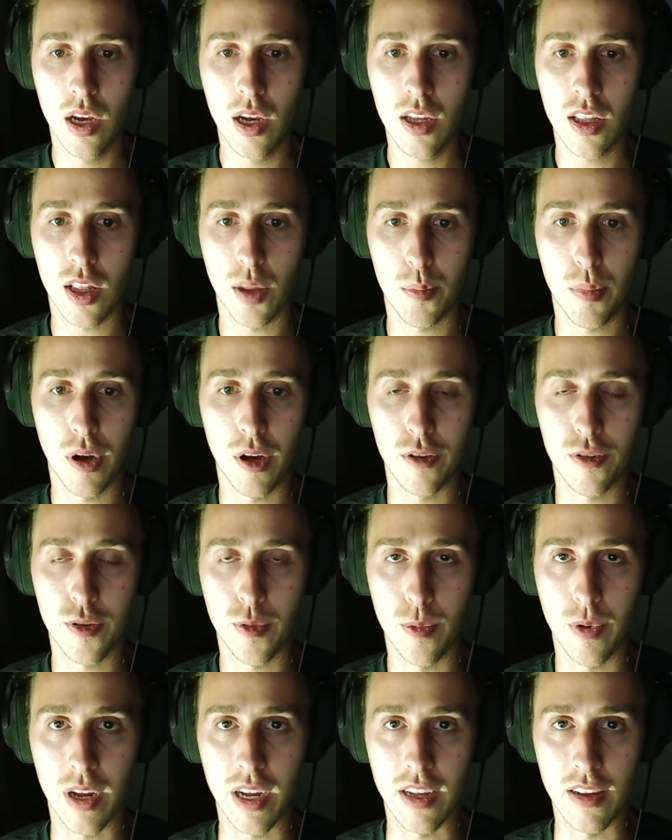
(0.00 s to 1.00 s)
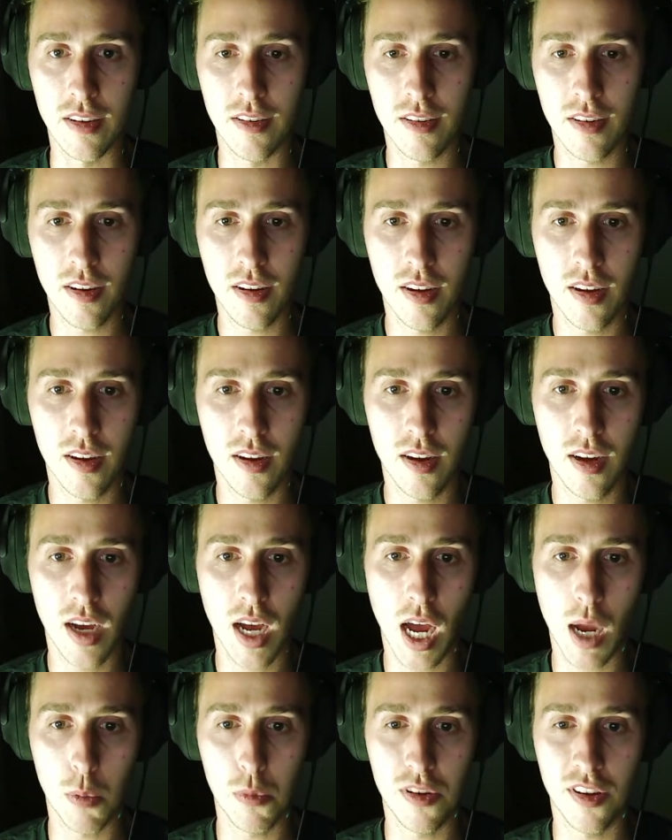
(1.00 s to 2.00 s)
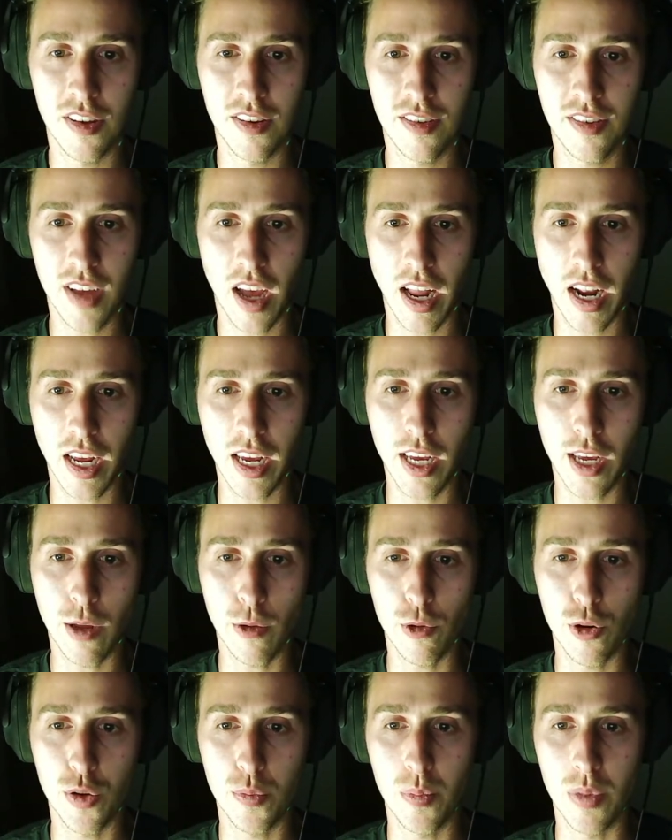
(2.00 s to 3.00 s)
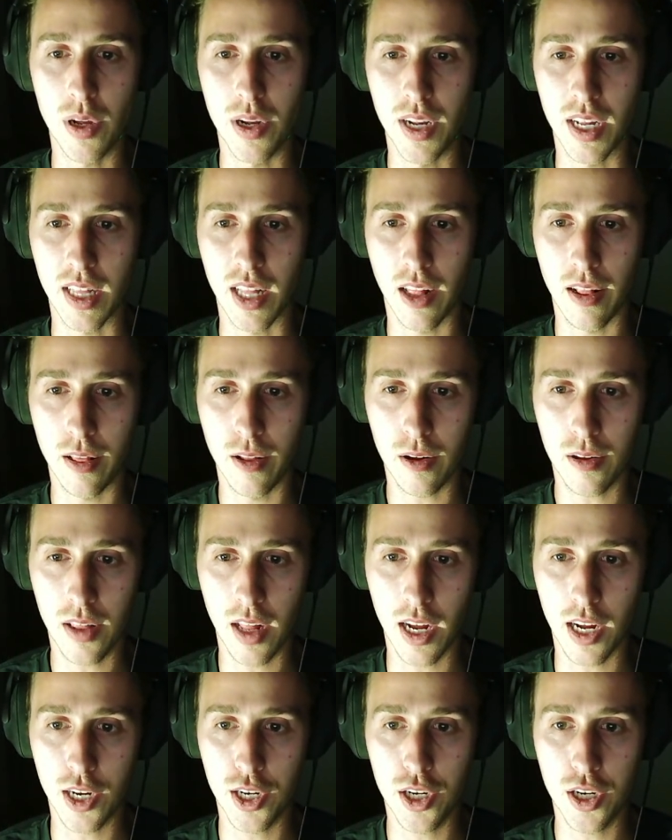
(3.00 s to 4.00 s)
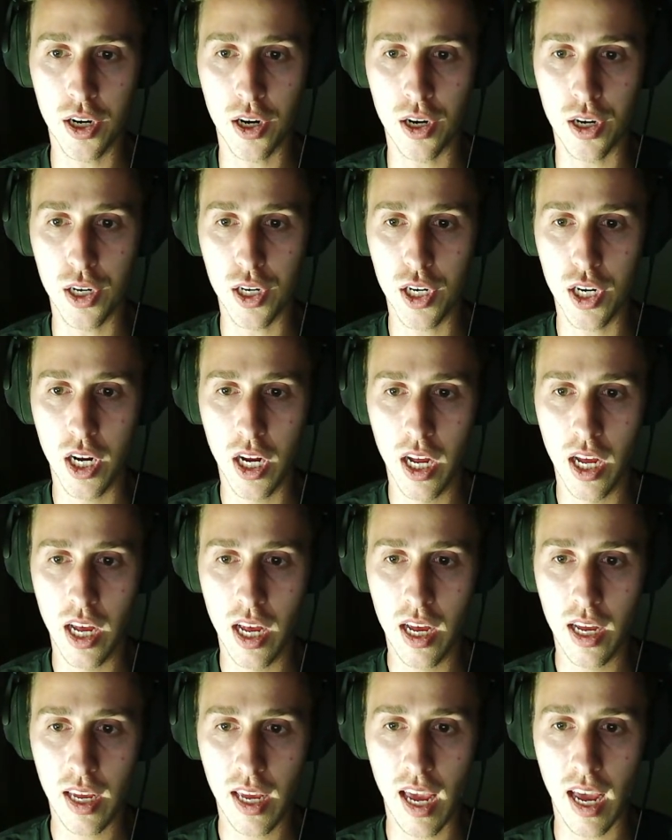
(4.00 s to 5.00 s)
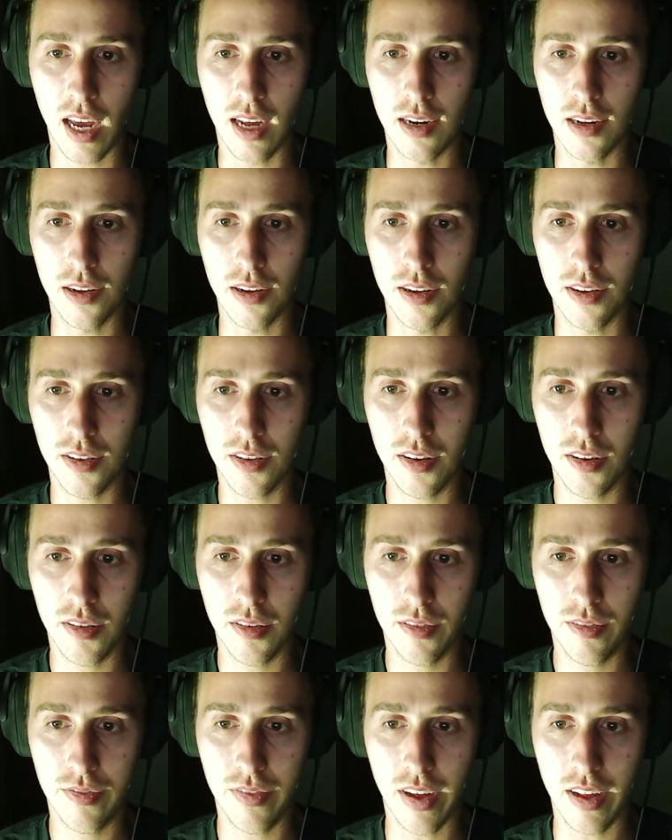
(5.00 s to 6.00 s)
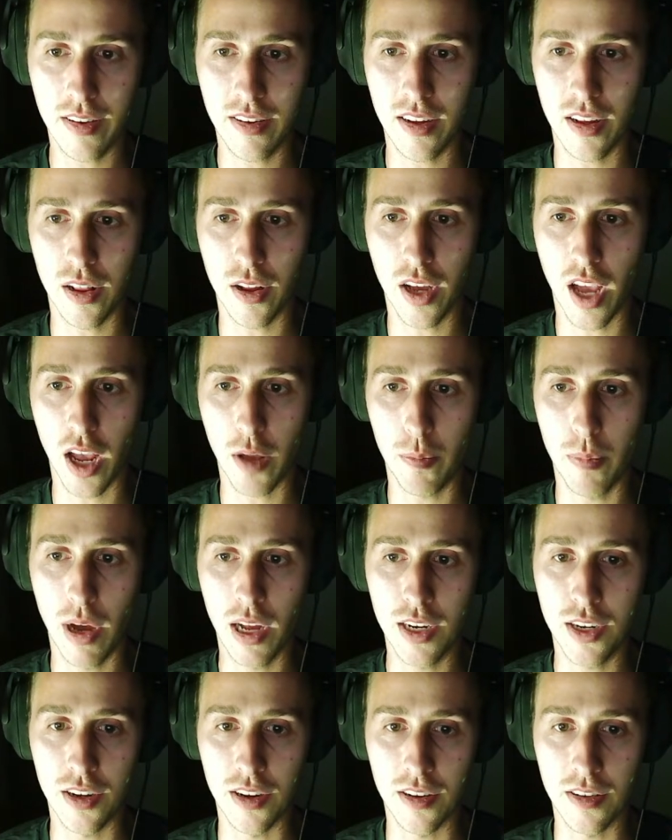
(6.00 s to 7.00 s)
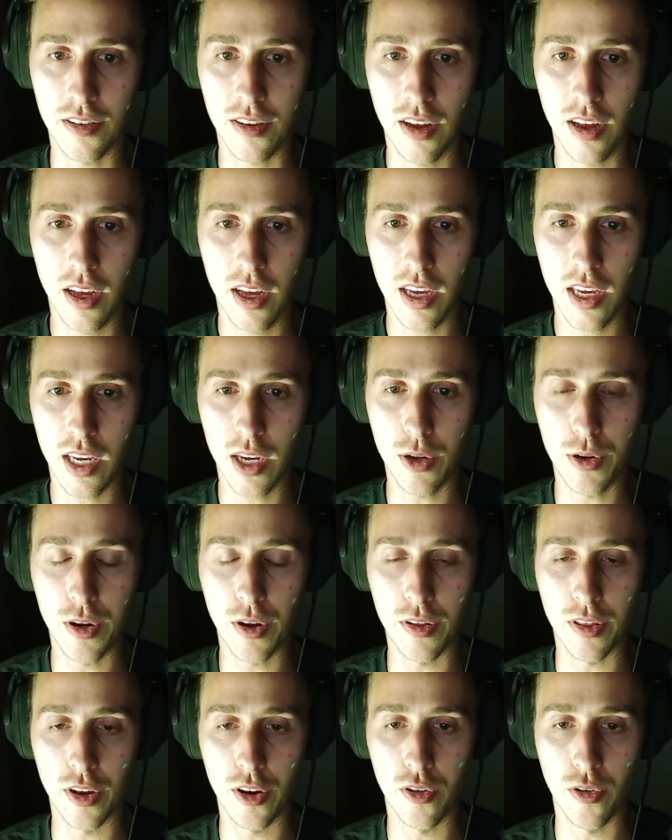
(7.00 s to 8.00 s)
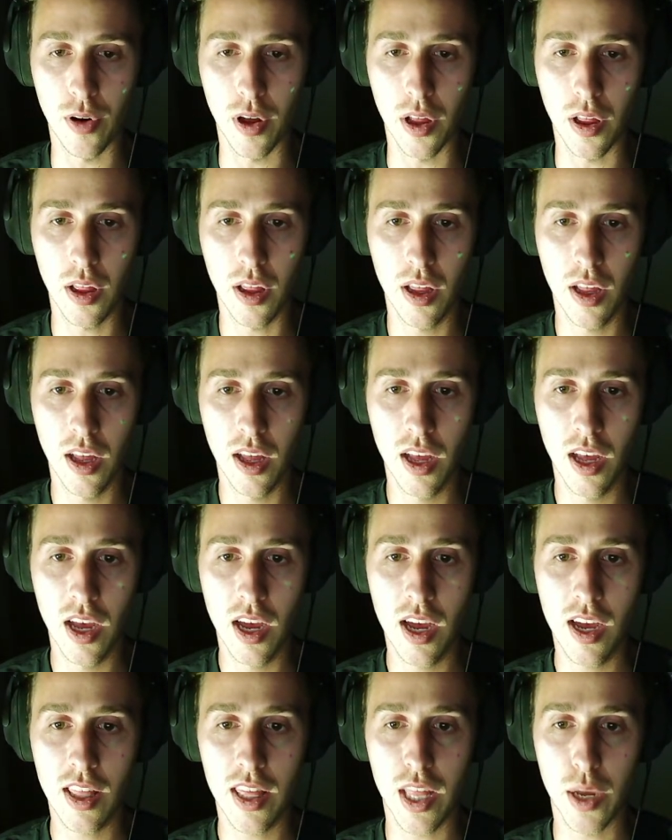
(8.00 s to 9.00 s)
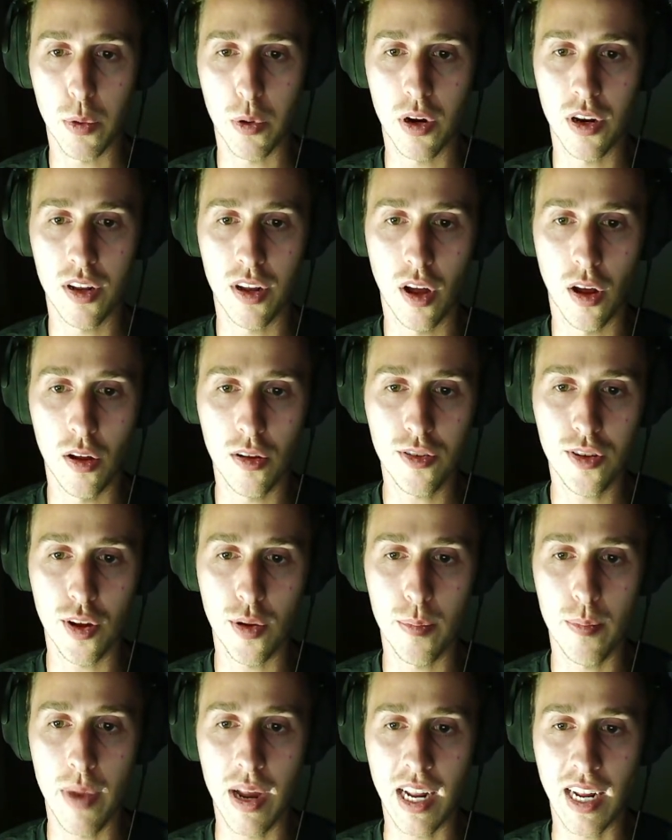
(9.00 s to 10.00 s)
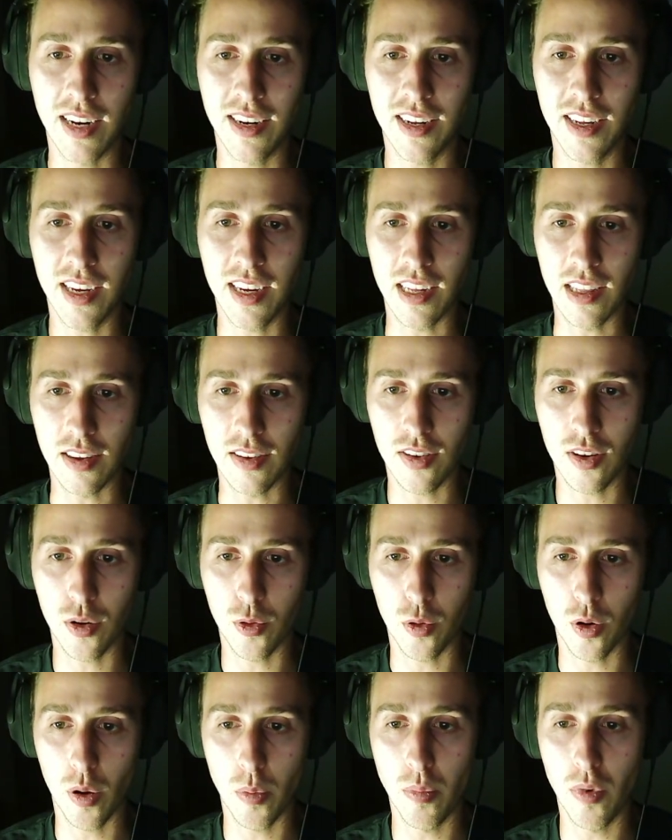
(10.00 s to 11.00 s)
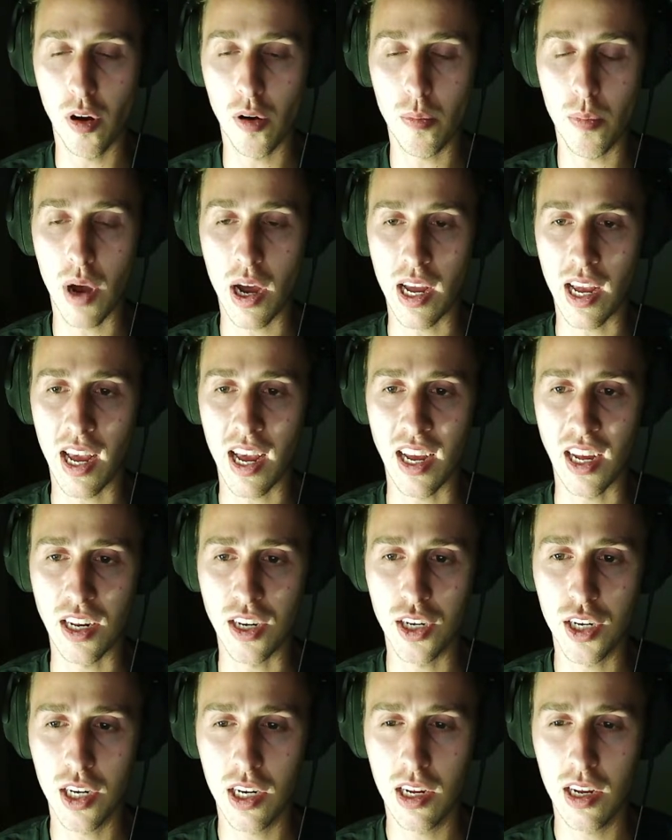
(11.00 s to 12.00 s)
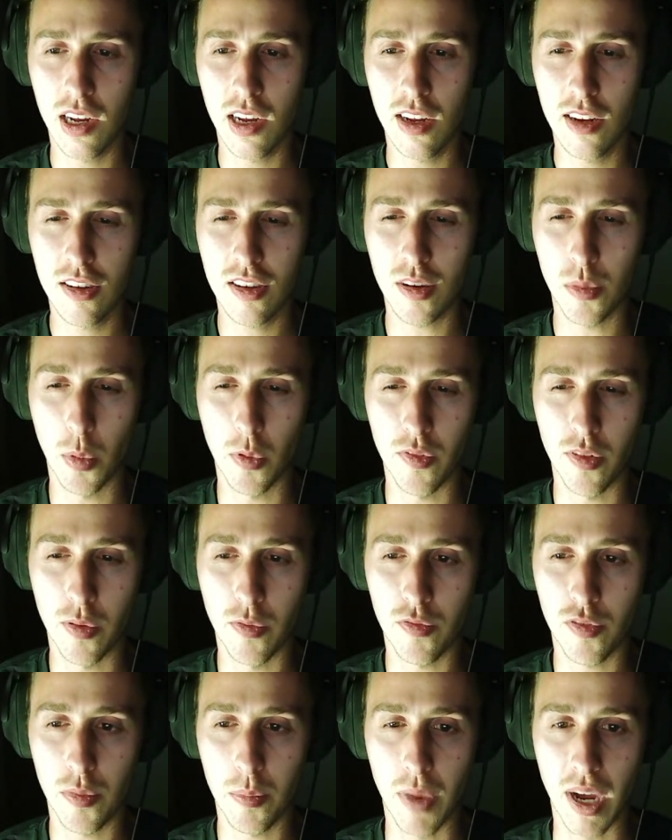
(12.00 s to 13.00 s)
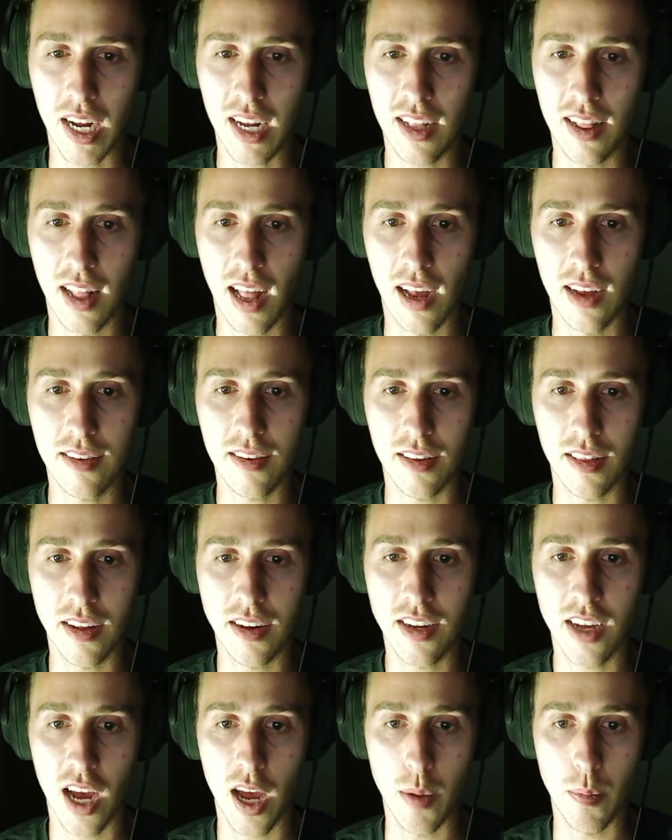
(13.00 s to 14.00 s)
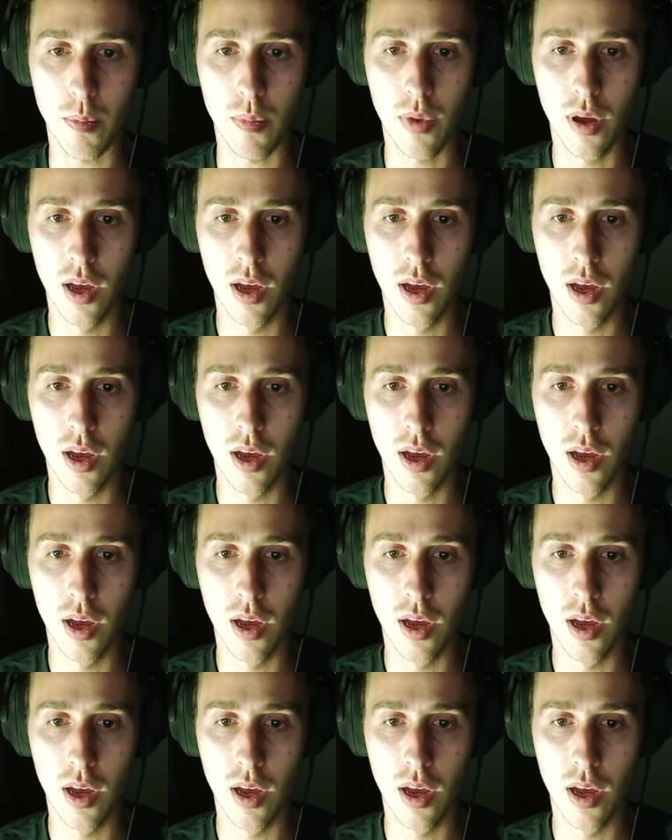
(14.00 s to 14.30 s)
The post reads, I was inside a huge building that looked like a church. Candles, fancy-looking benches, you know the drill. There were also many teens who were about my age, some of them from my class at the time.